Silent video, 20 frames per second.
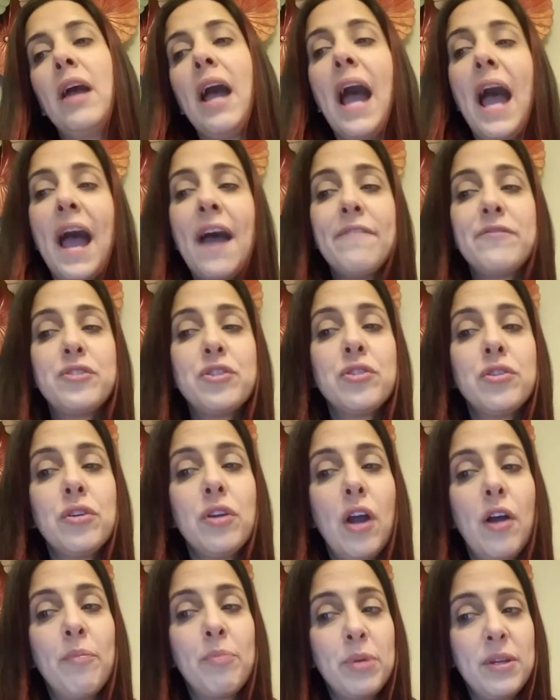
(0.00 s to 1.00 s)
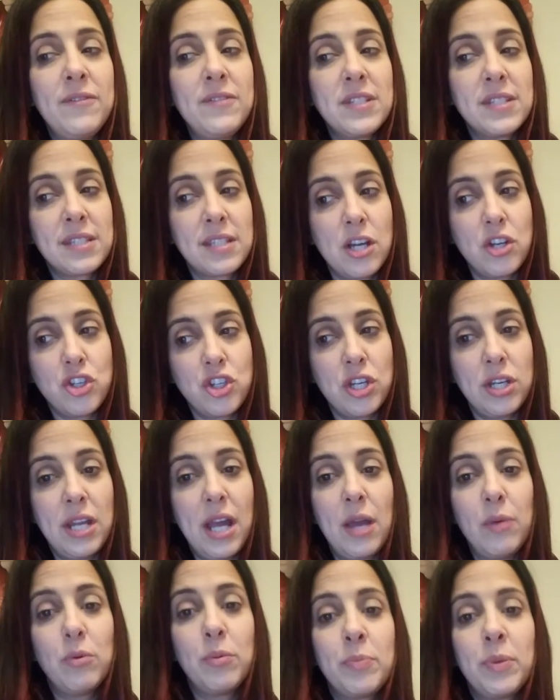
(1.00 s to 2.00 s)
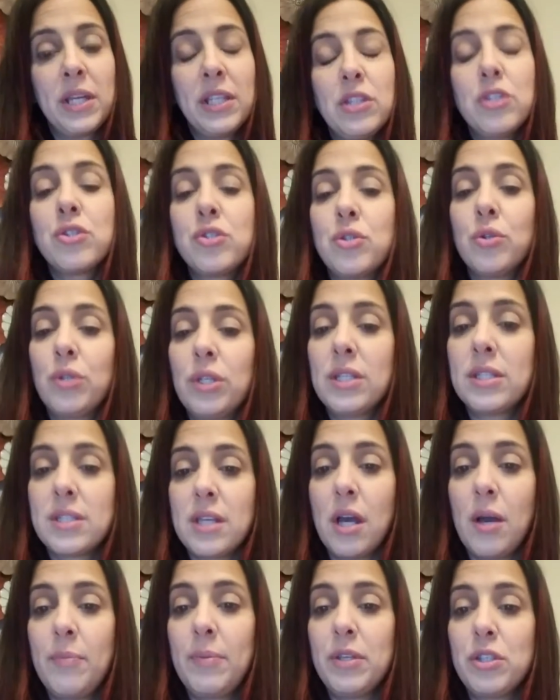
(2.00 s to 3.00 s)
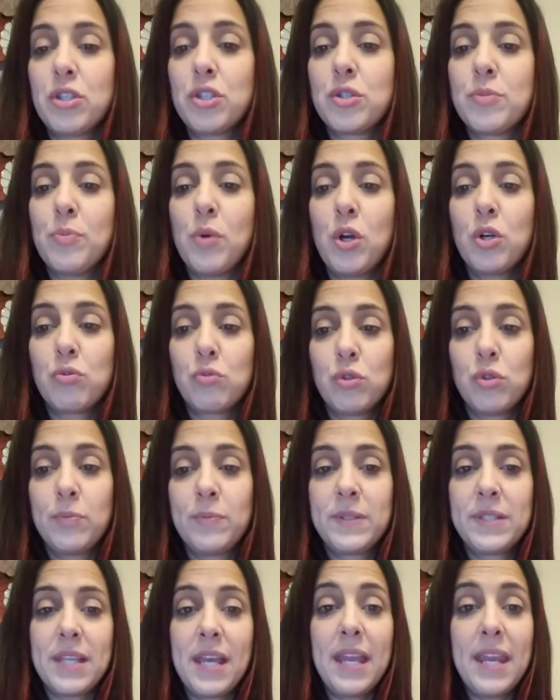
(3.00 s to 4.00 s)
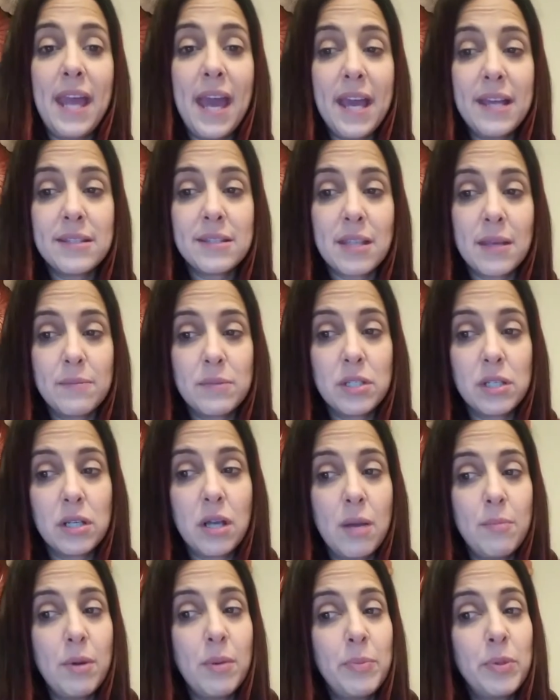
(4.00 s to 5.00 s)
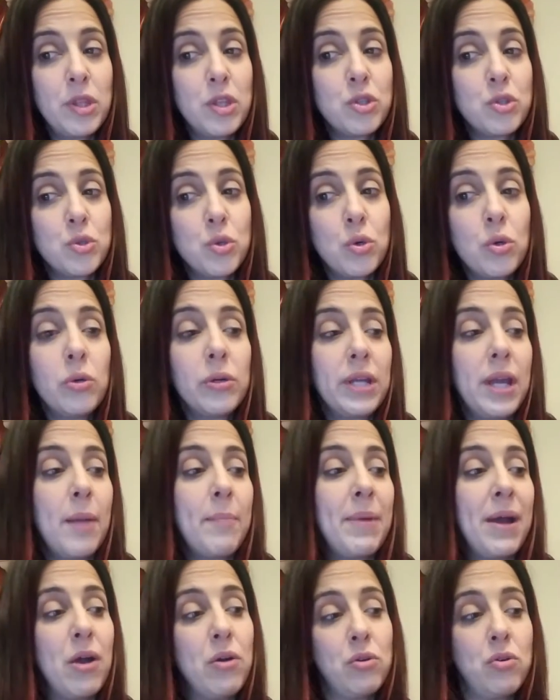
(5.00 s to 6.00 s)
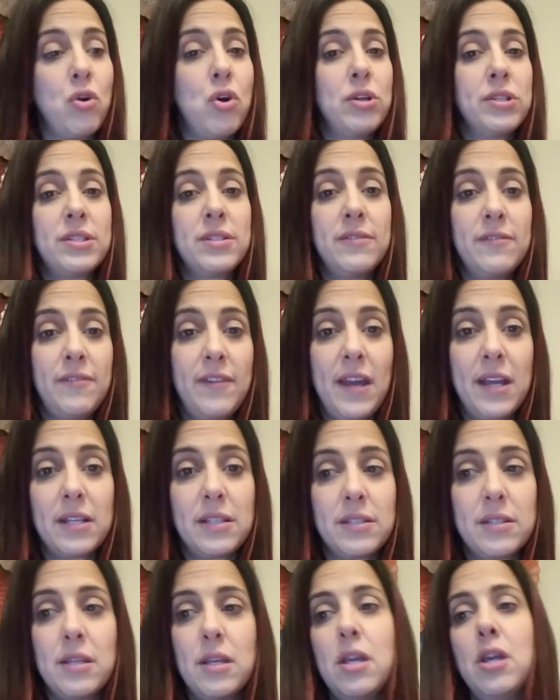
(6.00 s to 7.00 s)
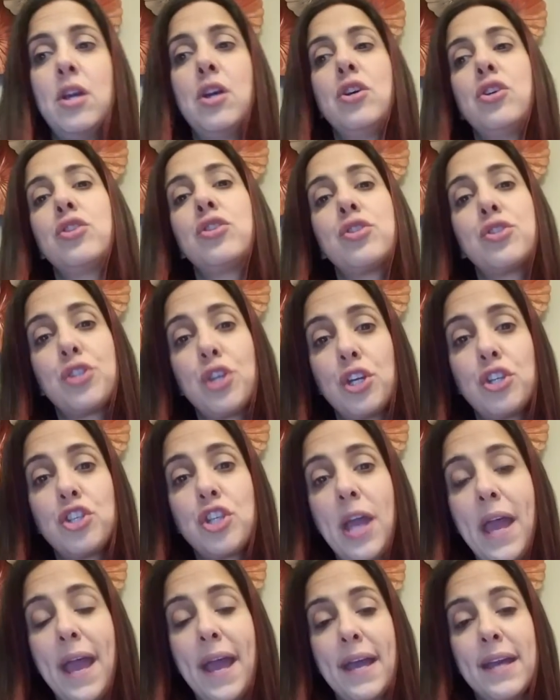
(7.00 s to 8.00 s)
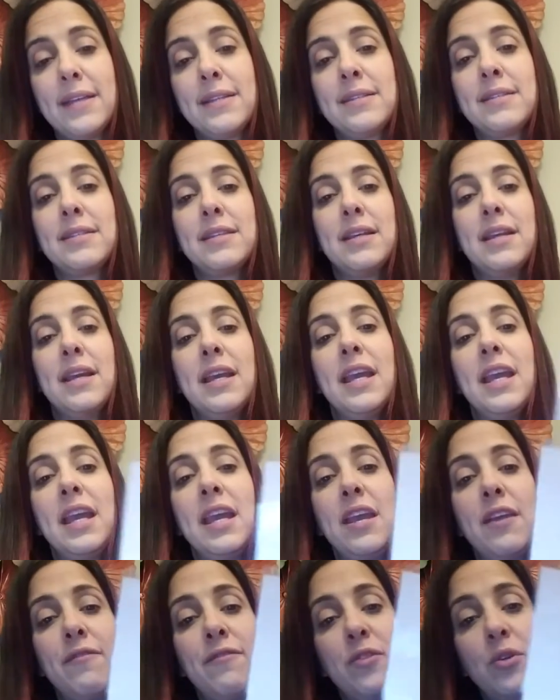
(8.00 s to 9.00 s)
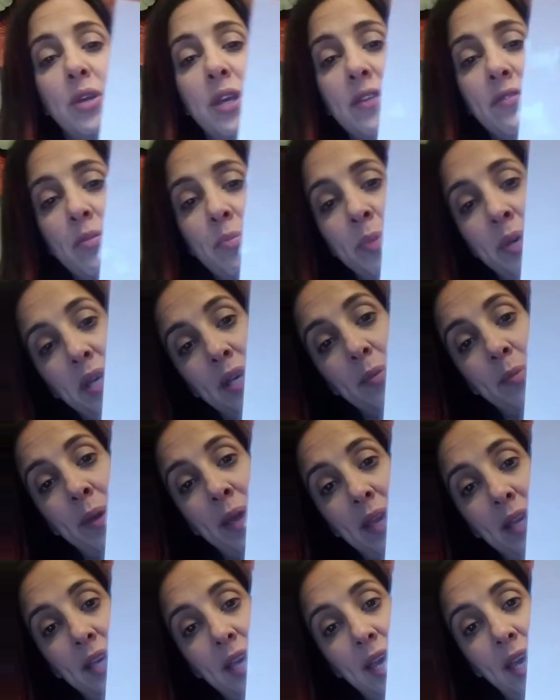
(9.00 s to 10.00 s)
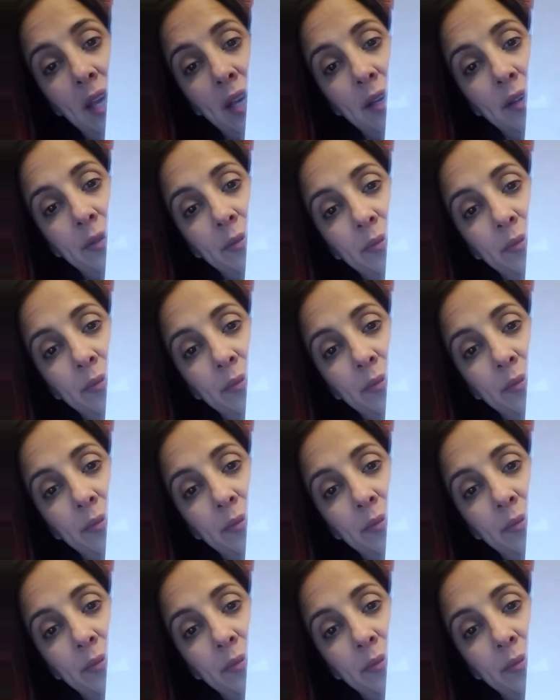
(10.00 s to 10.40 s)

After a brief discussion, I will break the students up into small groups and ask them to come up with a story about cause and effect, such as if you give a pig a pancake,